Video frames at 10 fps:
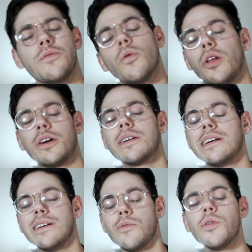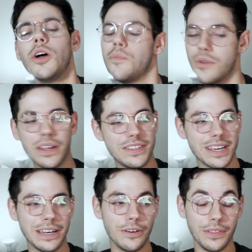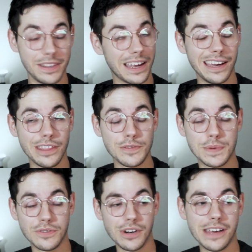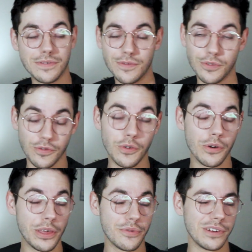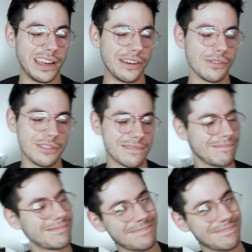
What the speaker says: Well, look, we're all pretty tired. The guy that's been driving for 43 hours,